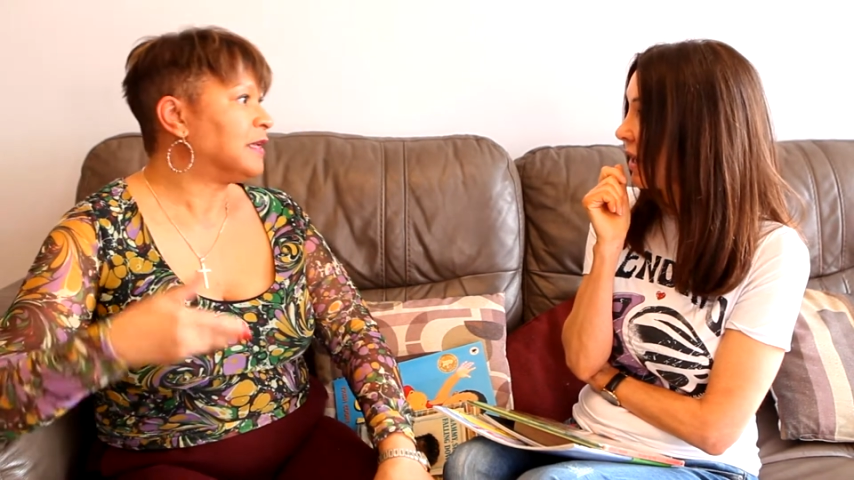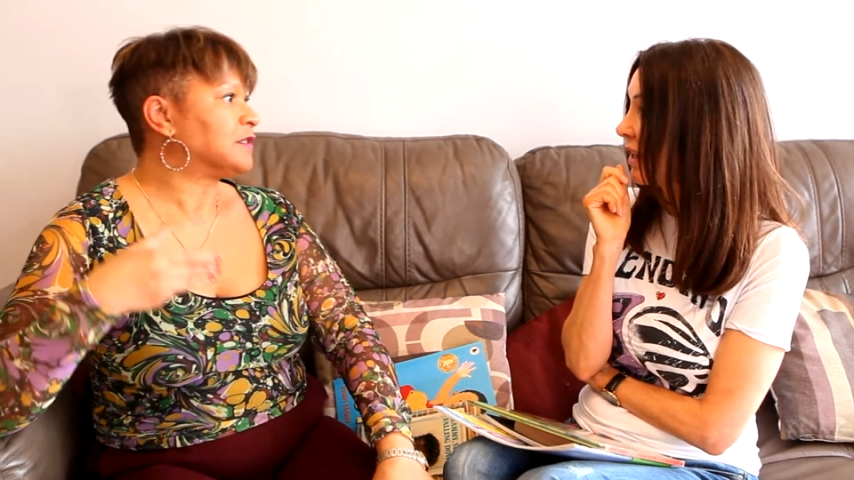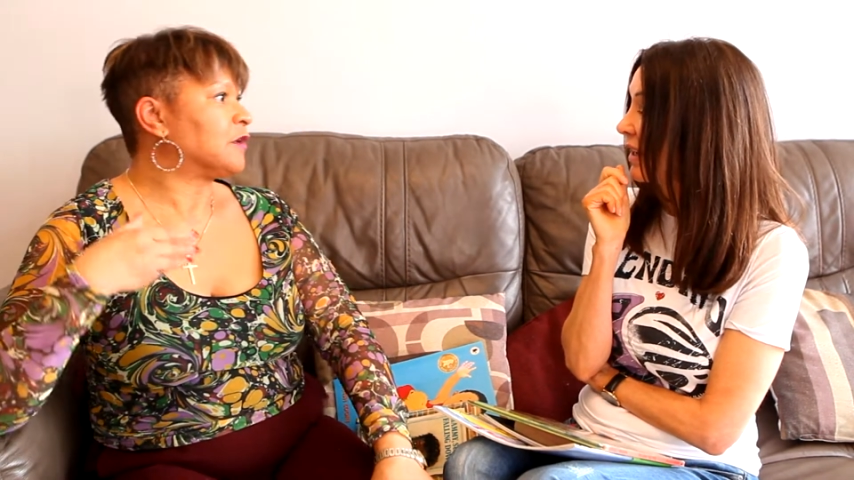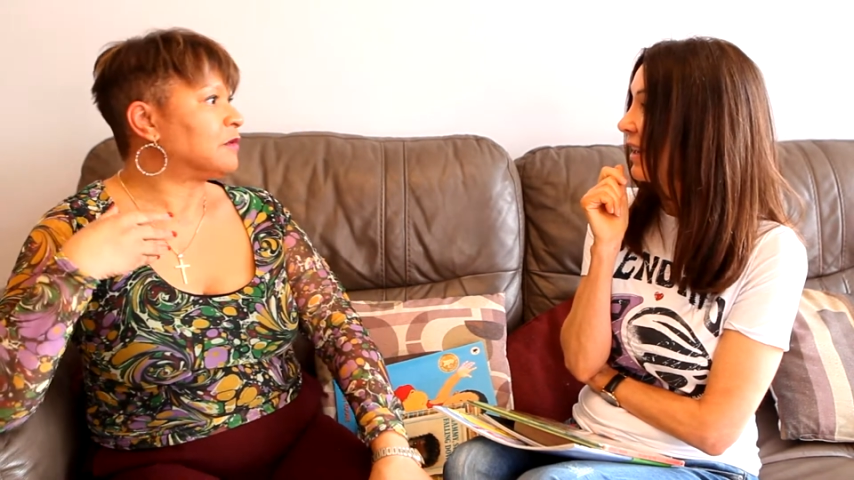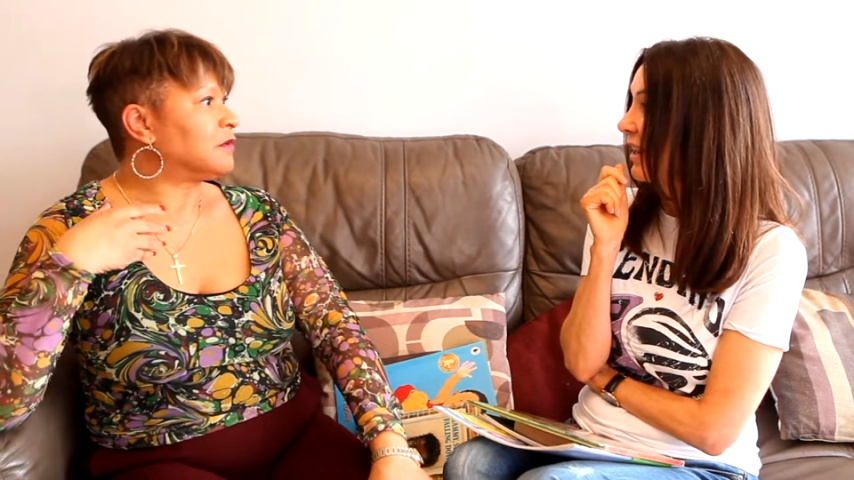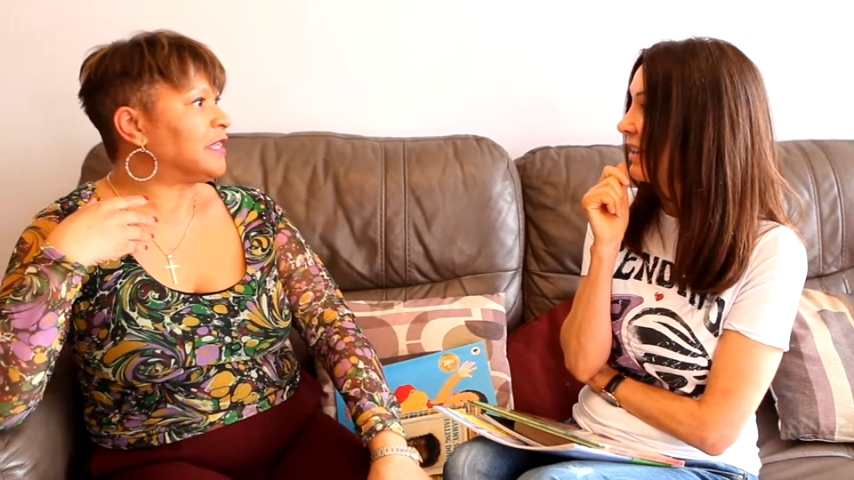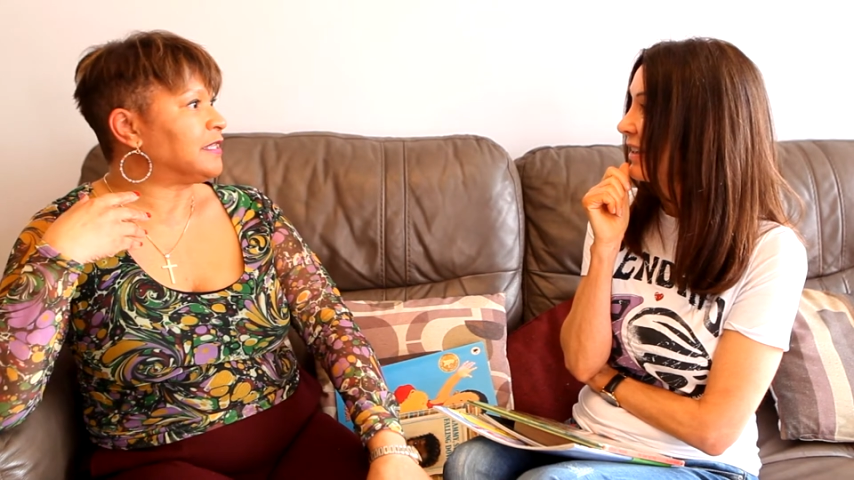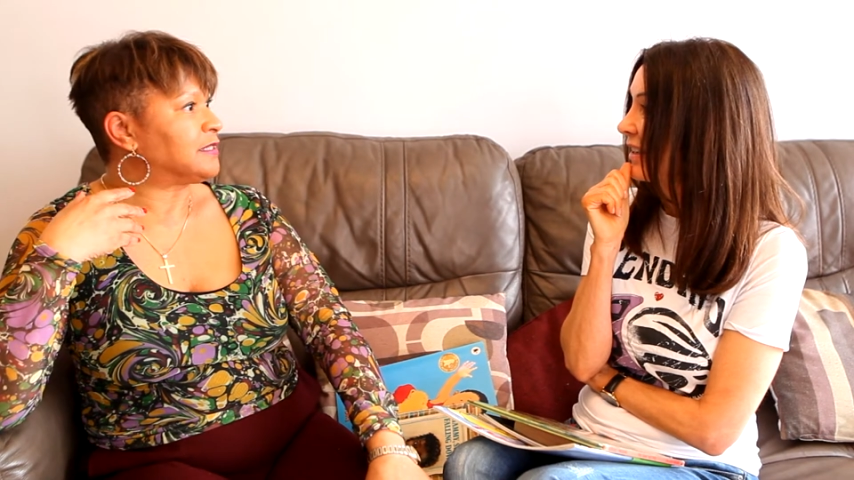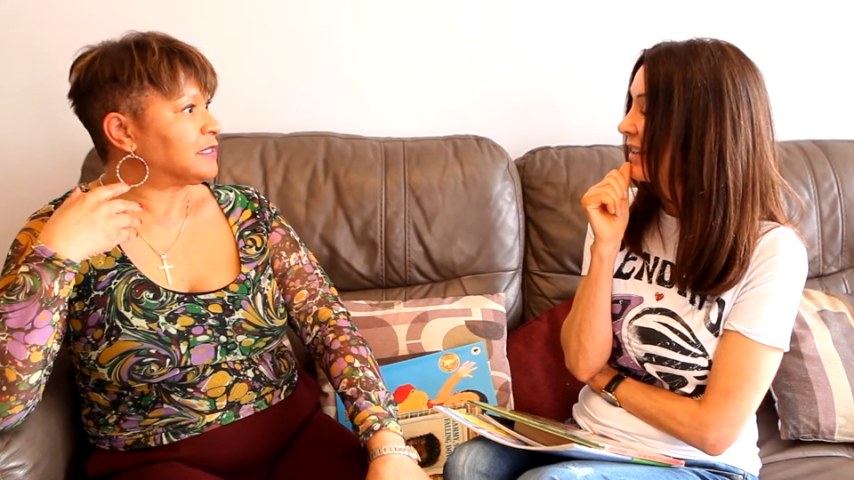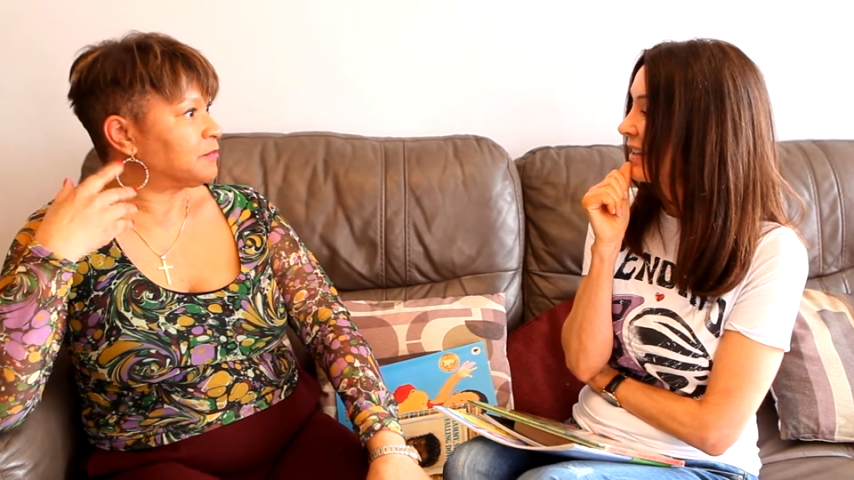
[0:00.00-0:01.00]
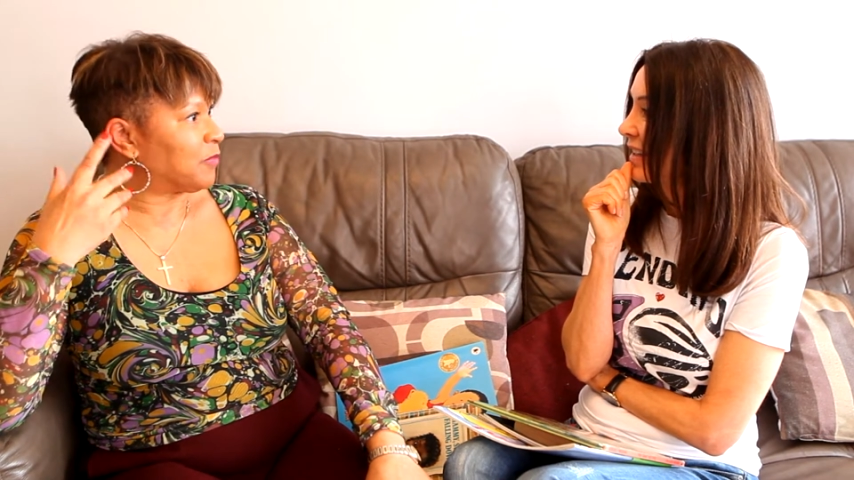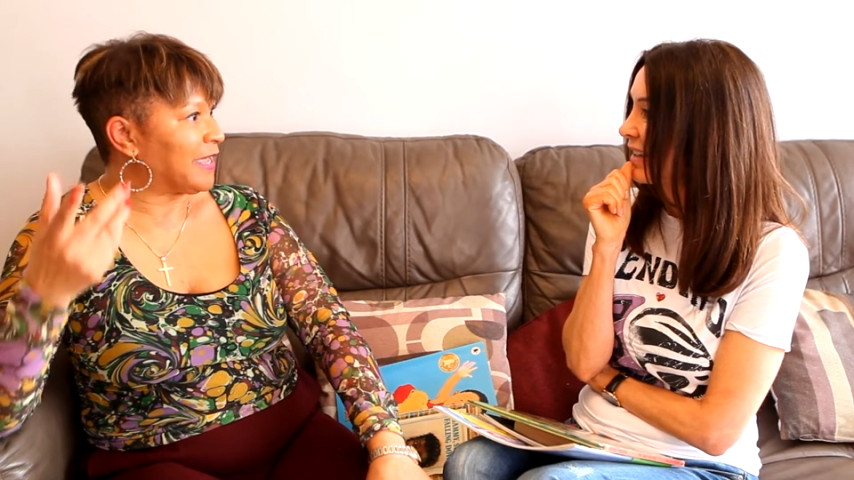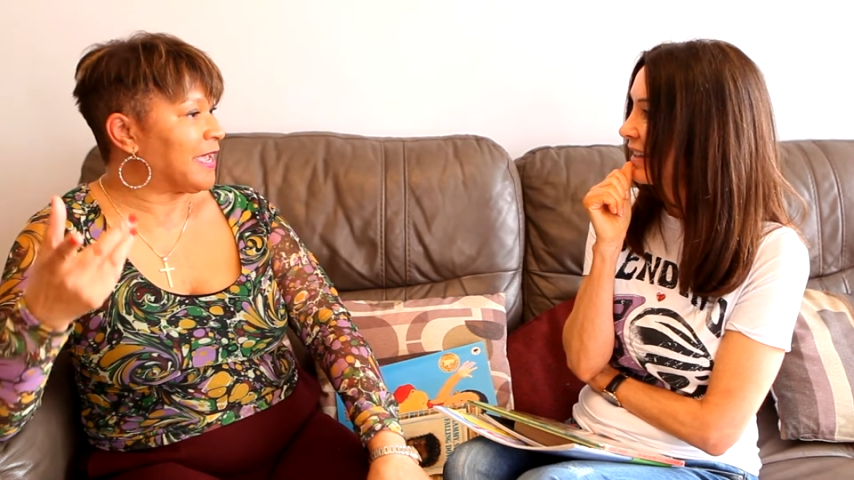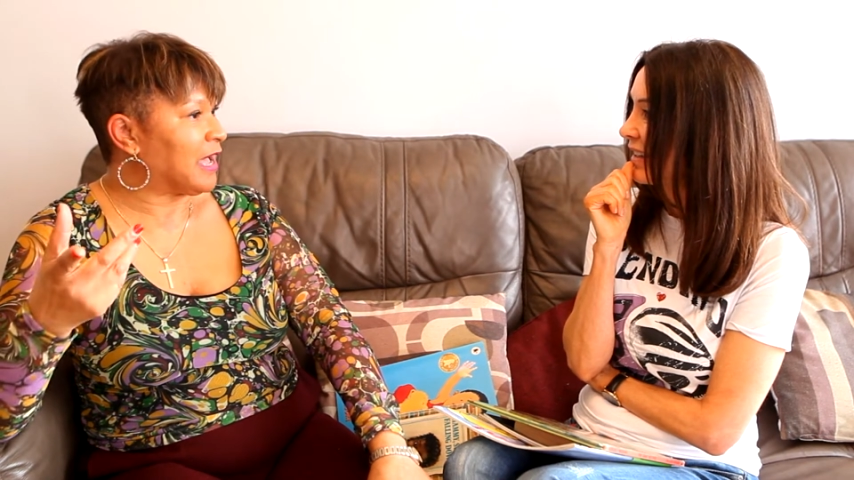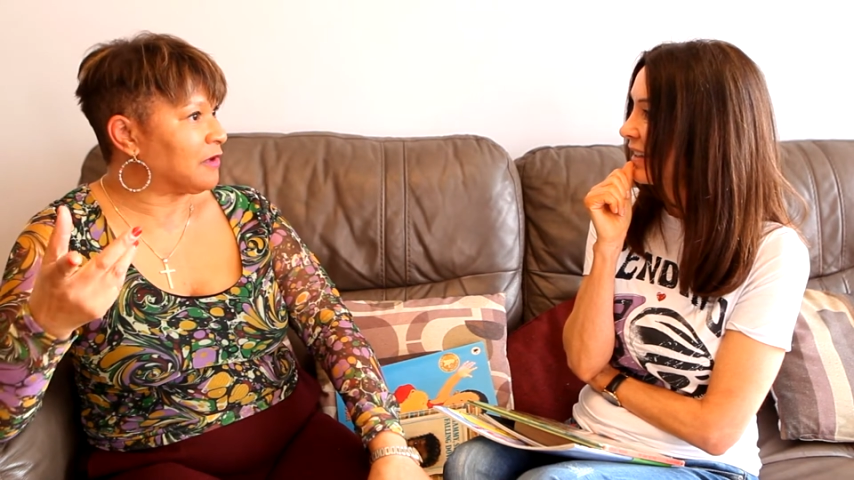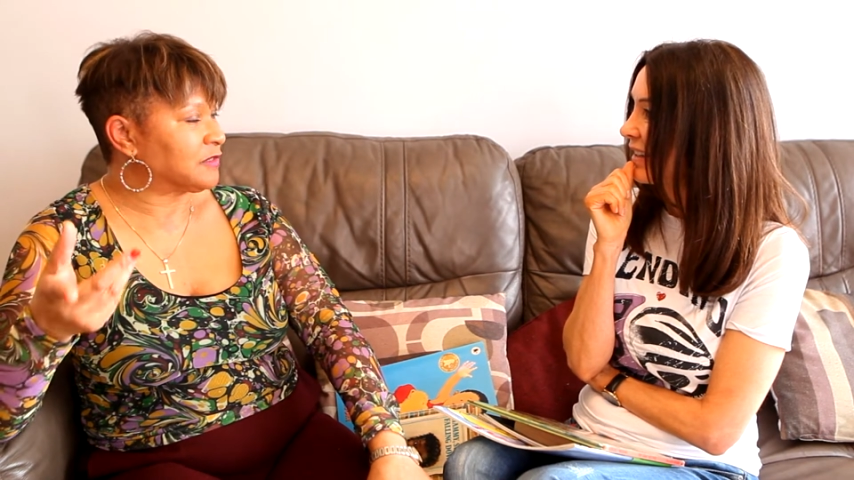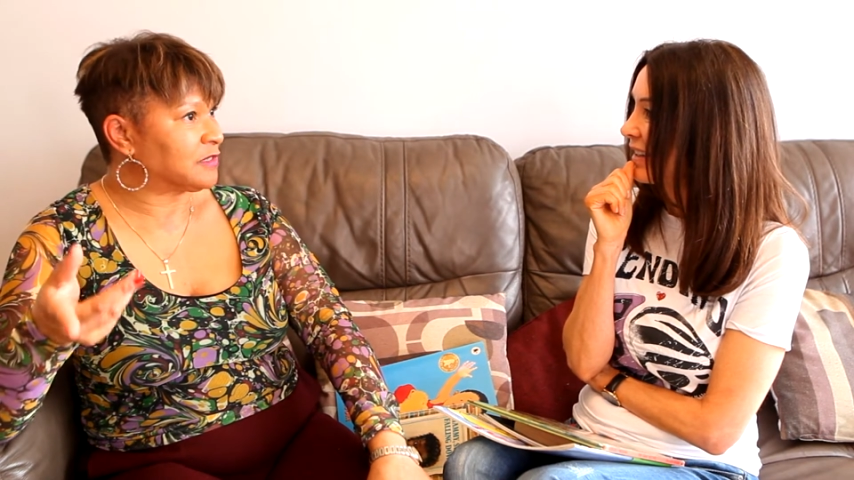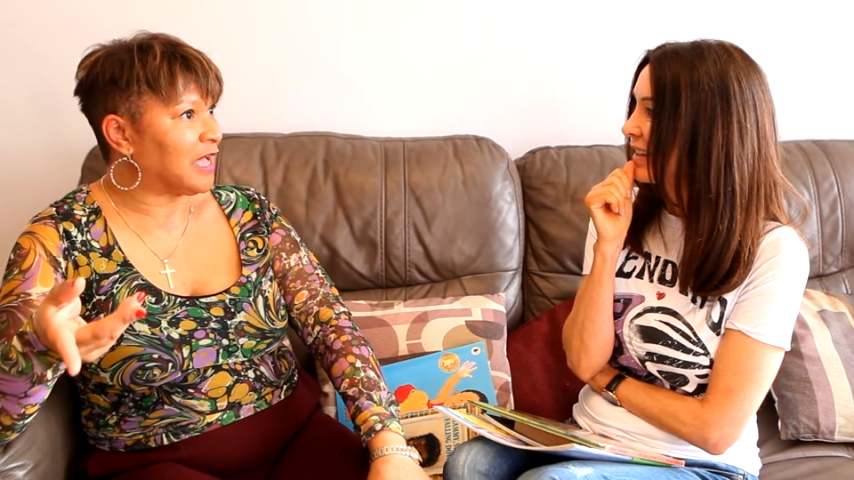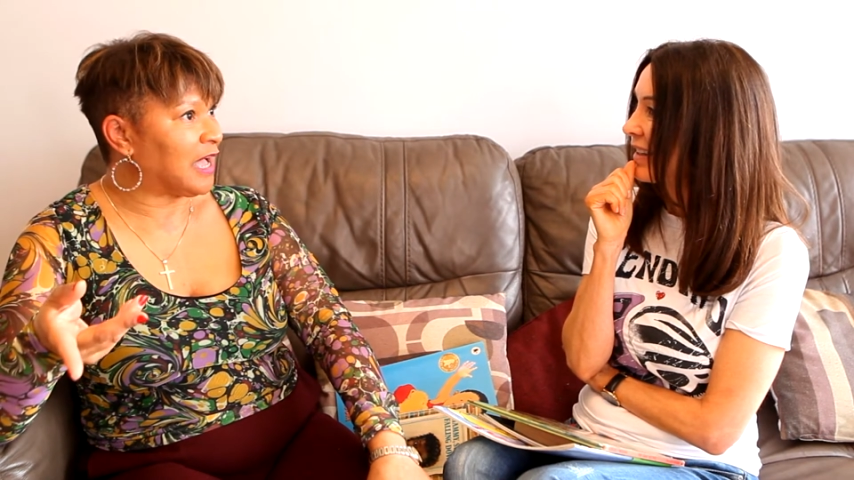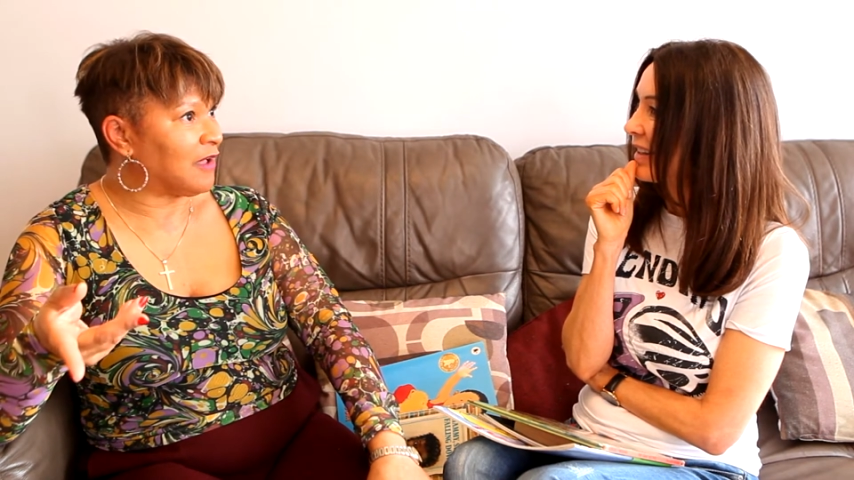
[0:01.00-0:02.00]
So Leeds
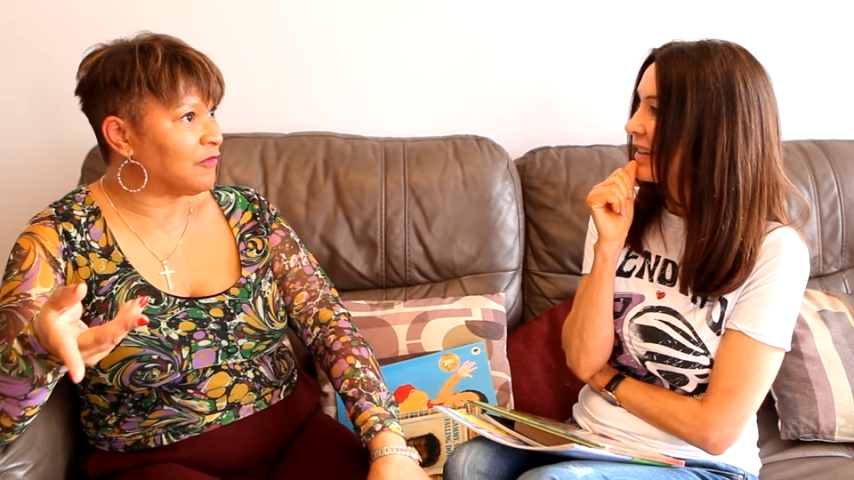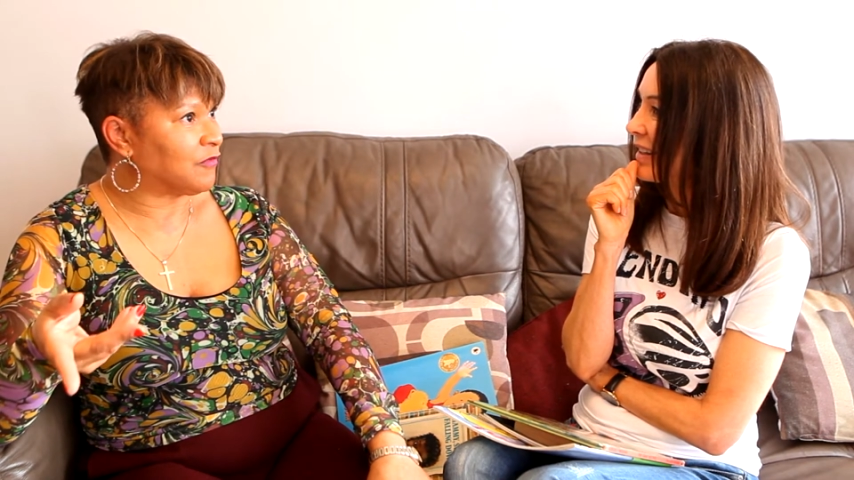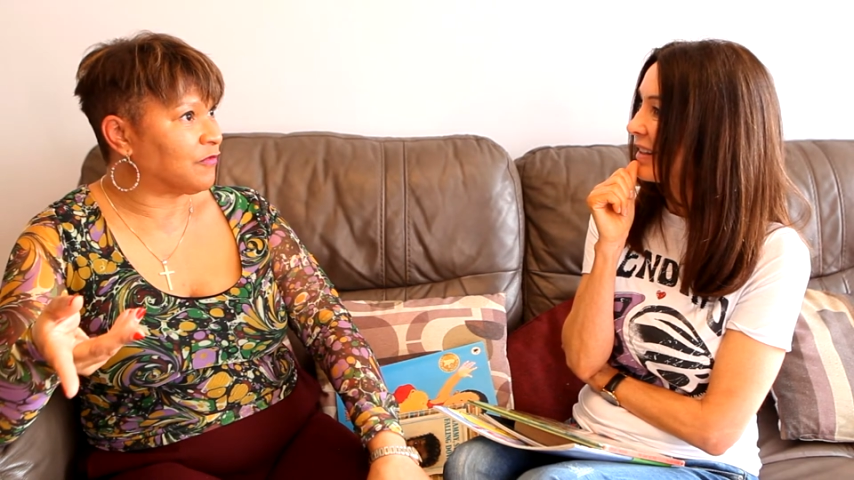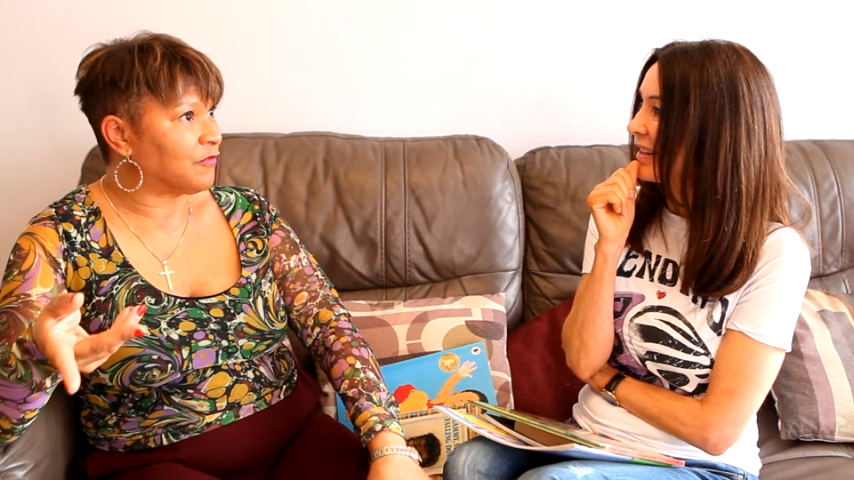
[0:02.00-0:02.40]
Playhouse have